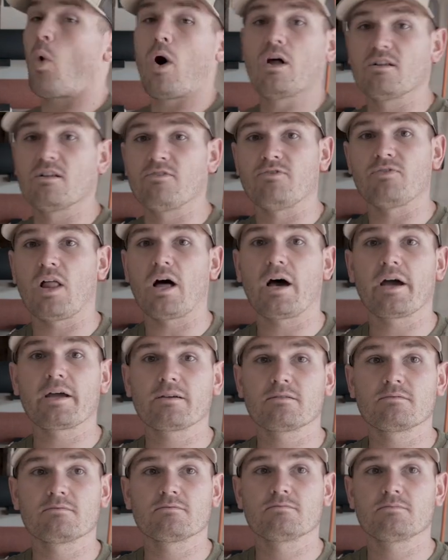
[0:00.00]

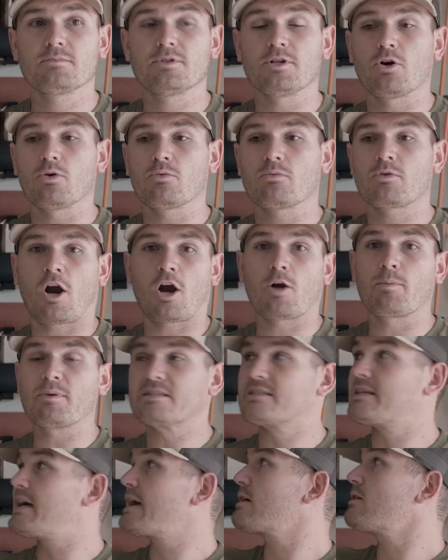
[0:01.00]
Qualifly, you know,
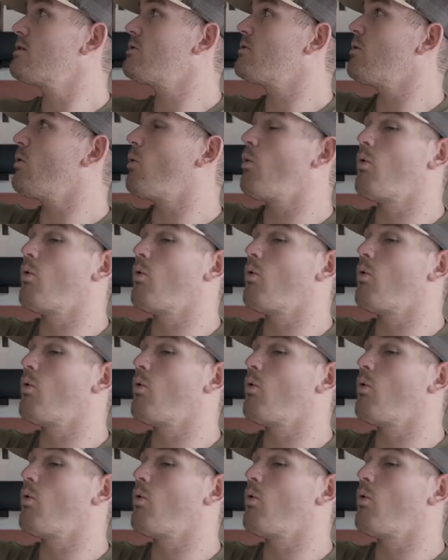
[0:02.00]
Carbon Tech,